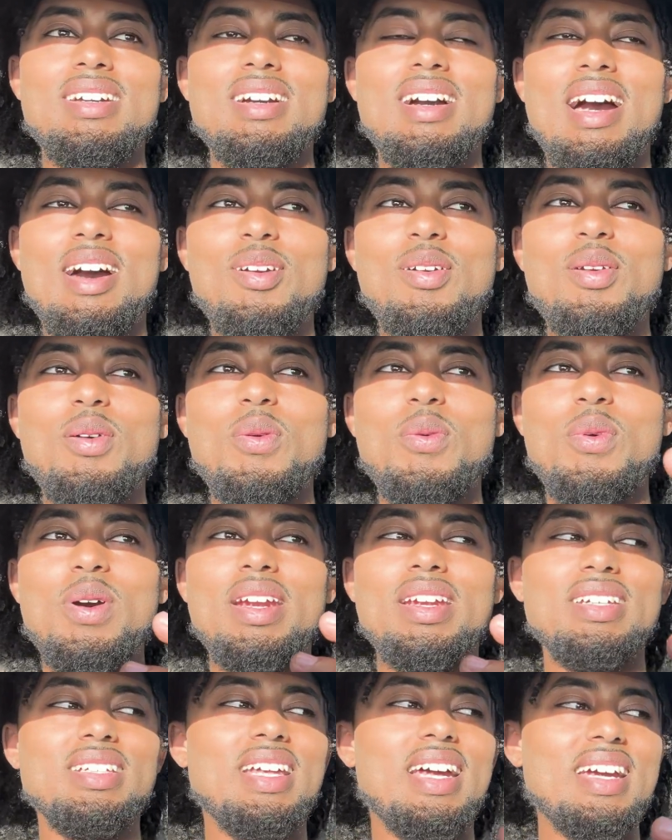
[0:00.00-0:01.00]
I don't know what
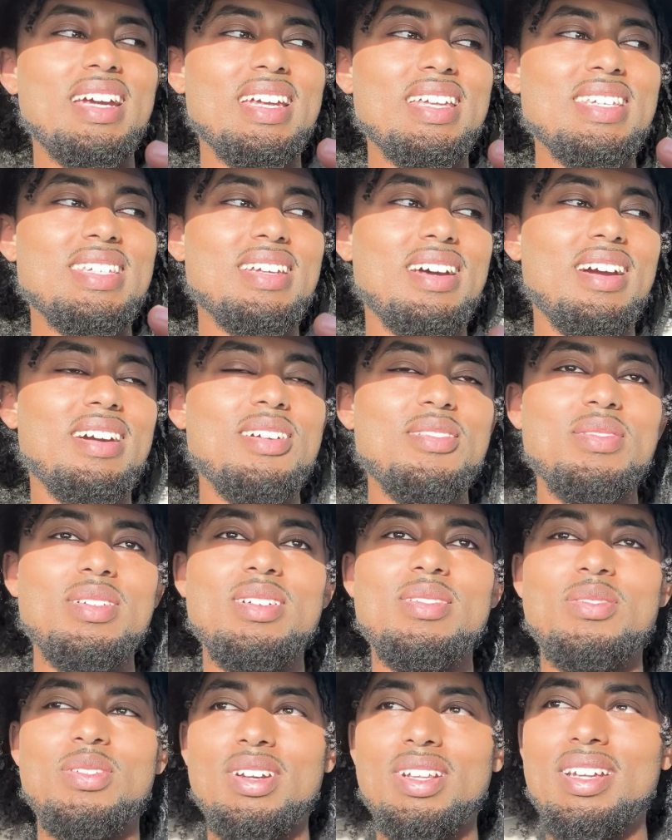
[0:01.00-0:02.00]
is like inside of it
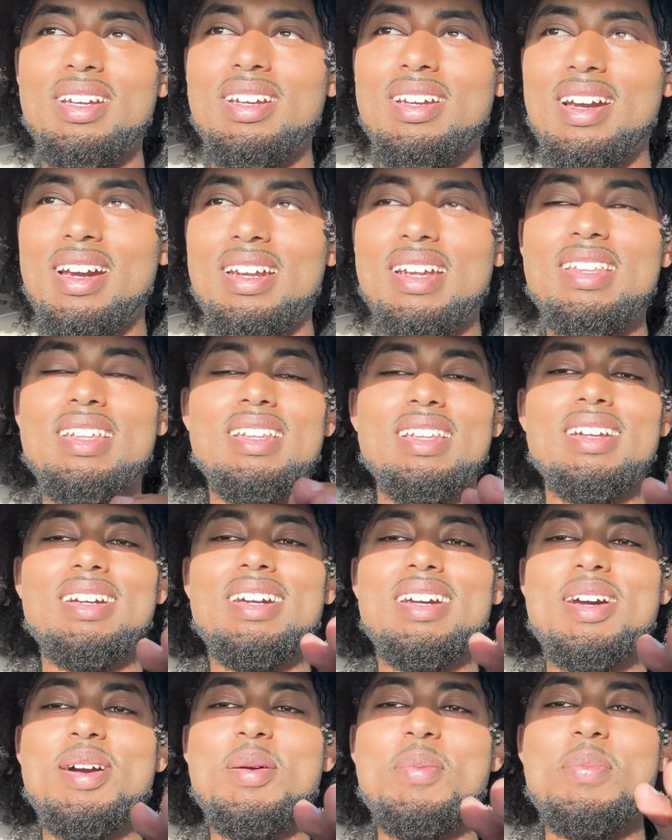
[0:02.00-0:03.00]
really. I need to look
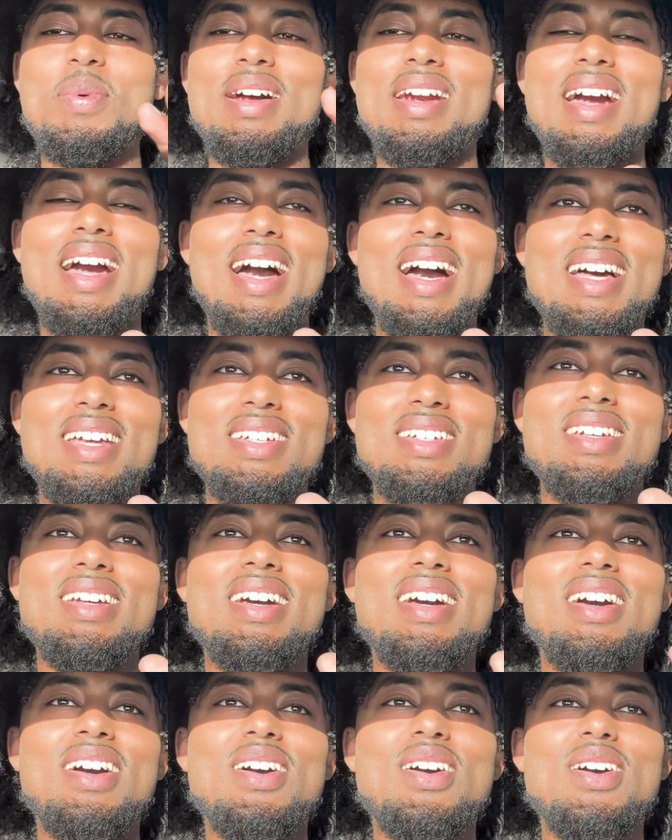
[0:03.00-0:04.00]
it up, but it has
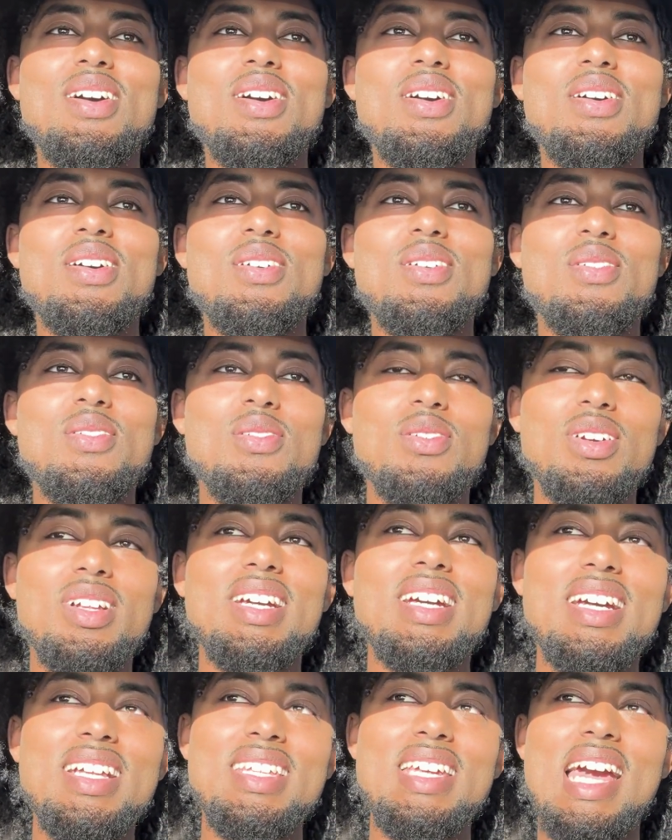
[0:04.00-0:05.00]
really
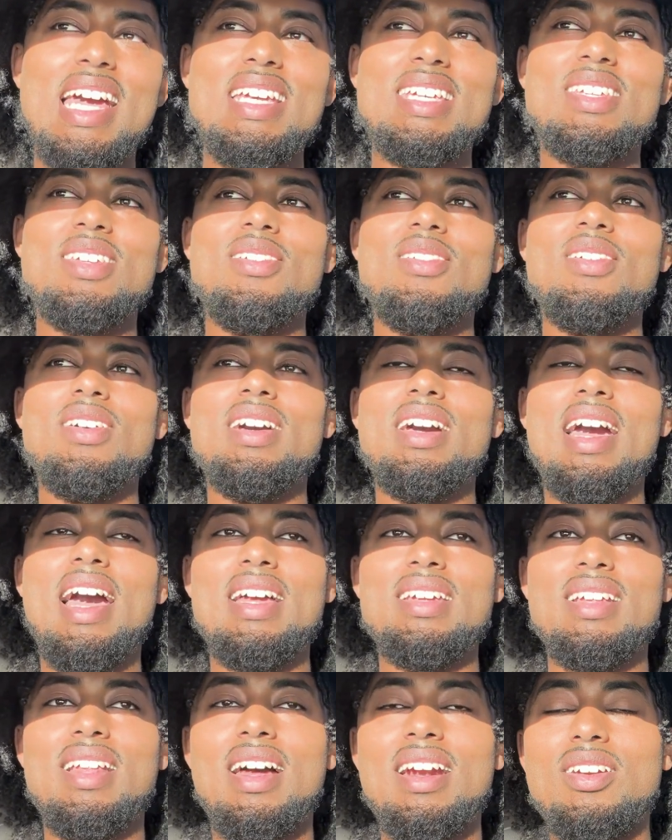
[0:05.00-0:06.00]
good taste to it. It
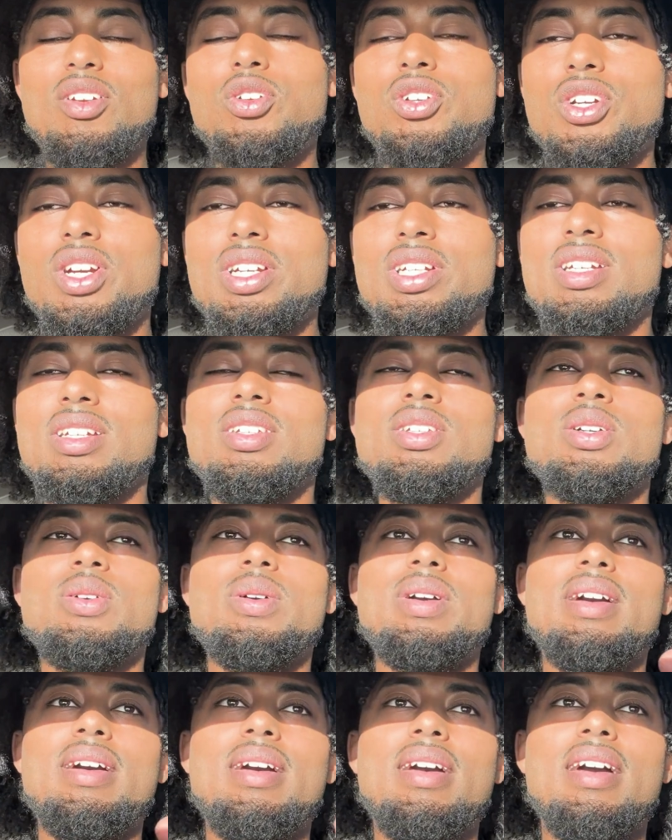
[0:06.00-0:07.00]
has a lot of nutrition to
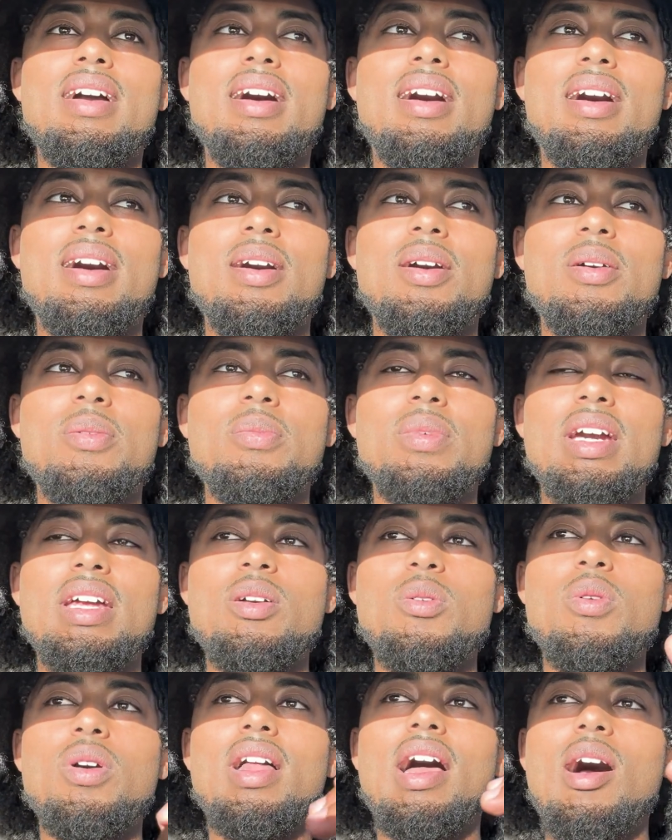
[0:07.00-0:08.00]
it, um, and it
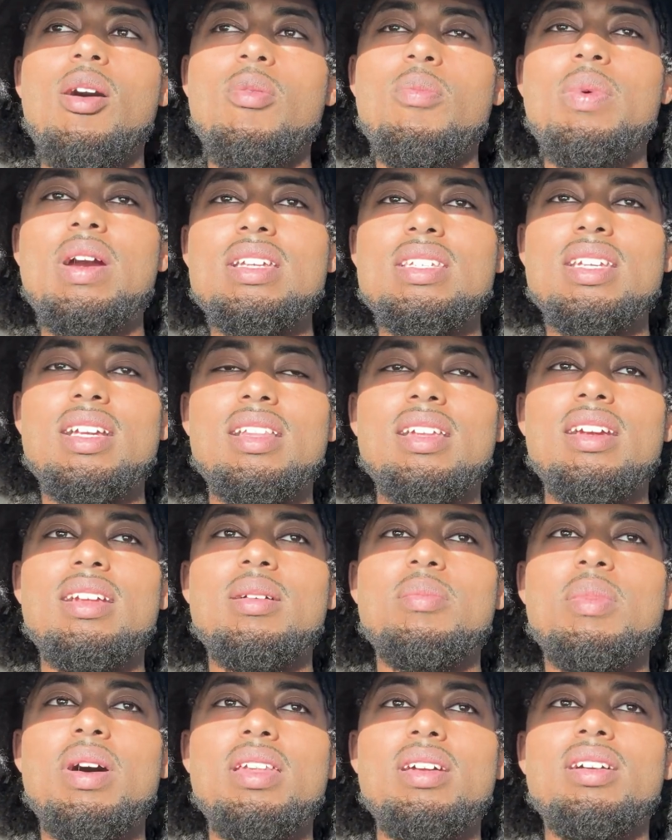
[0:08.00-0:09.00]
will help basically the
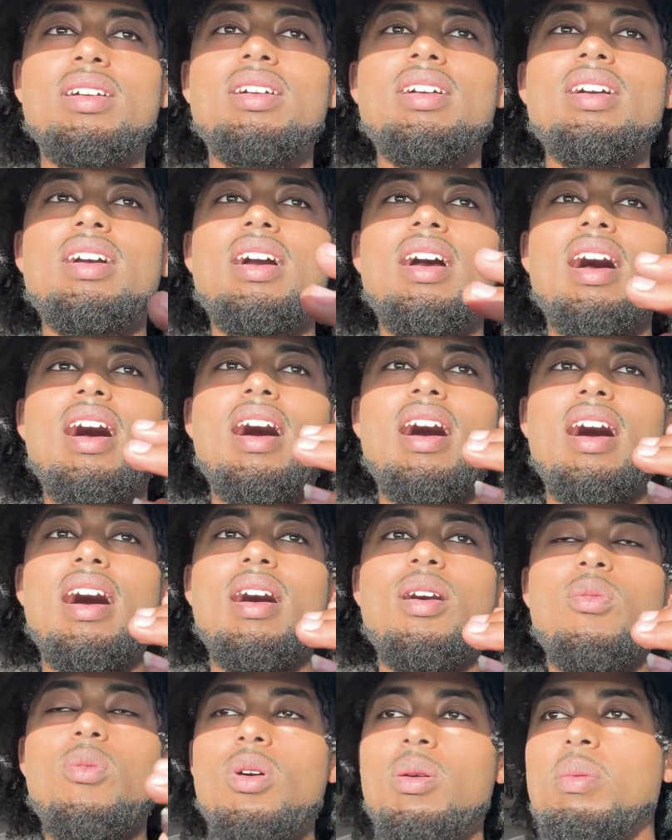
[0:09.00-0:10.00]
mother
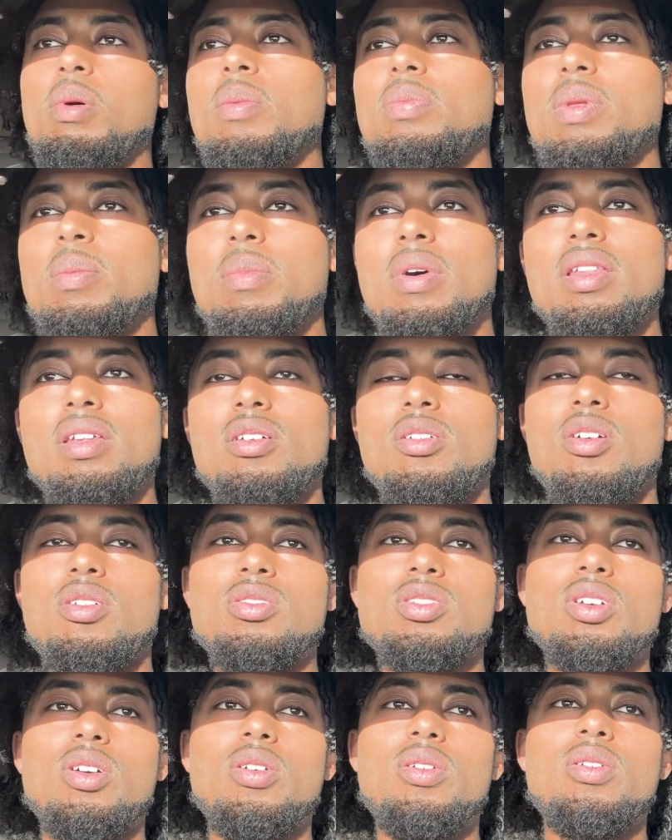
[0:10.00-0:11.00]
uh, warm up the mother
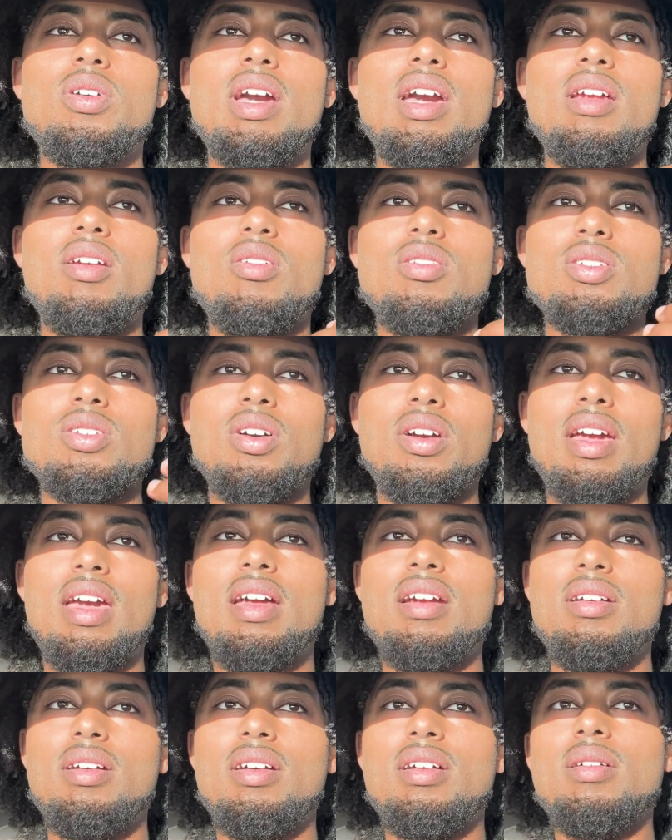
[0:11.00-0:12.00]
also, and also
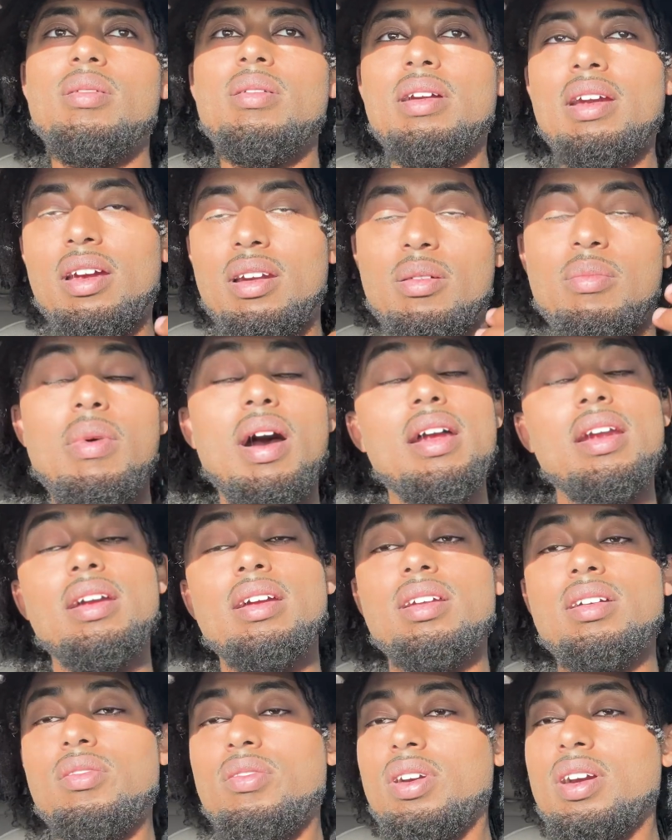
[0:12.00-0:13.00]
get her get her body in
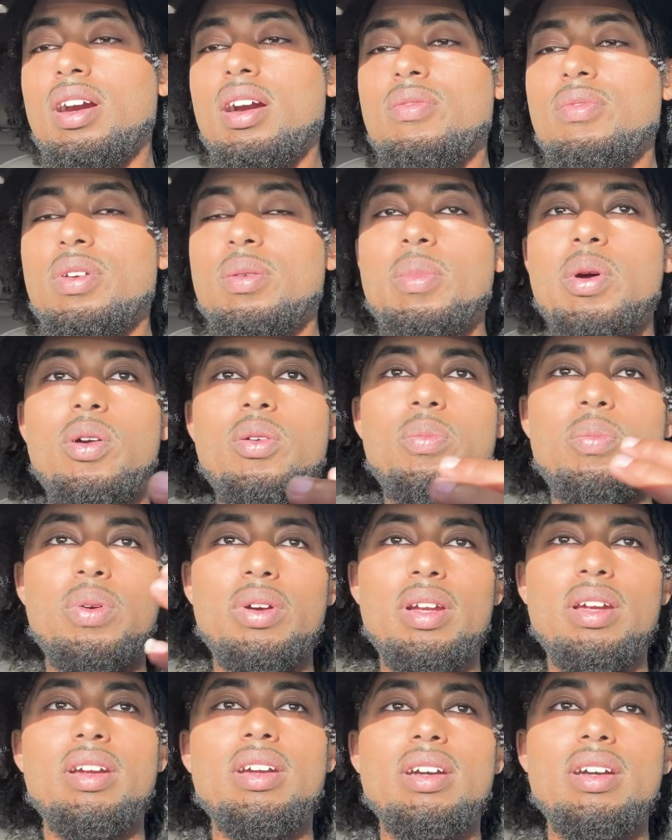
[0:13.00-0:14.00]
a recovery mode
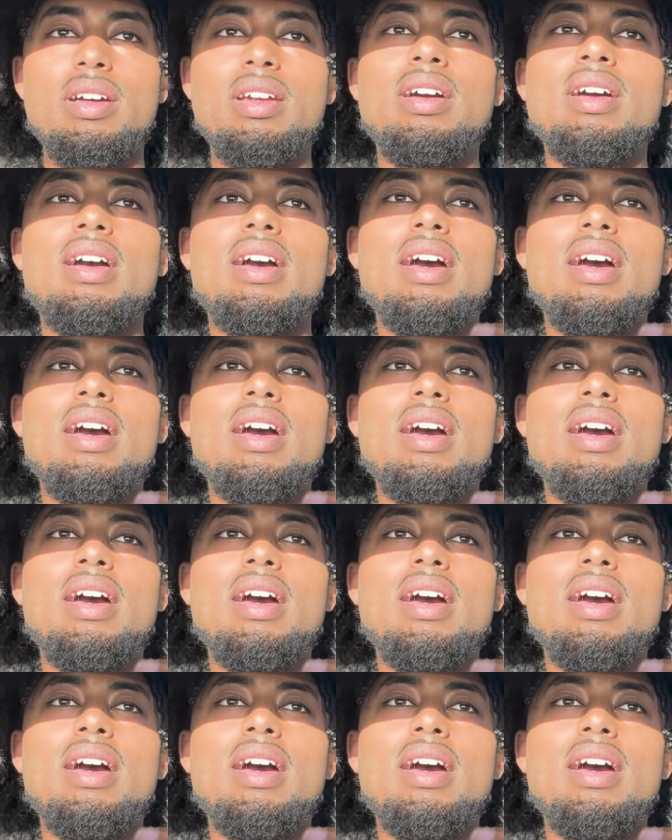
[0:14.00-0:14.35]
pretty good.